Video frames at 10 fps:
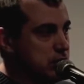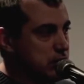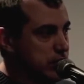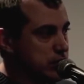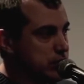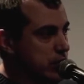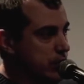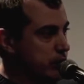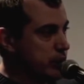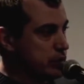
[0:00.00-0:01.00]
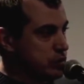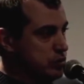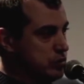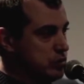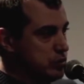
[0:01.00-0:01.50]
Great, so now we've got
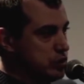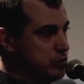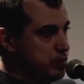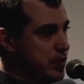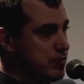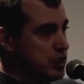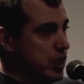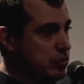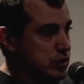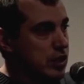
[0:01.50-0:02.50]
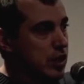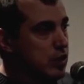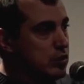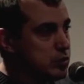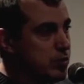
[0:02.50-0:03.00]
2 payment channels. I
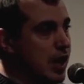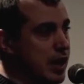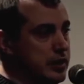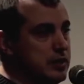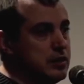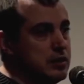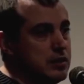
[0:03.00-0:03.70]
close mine,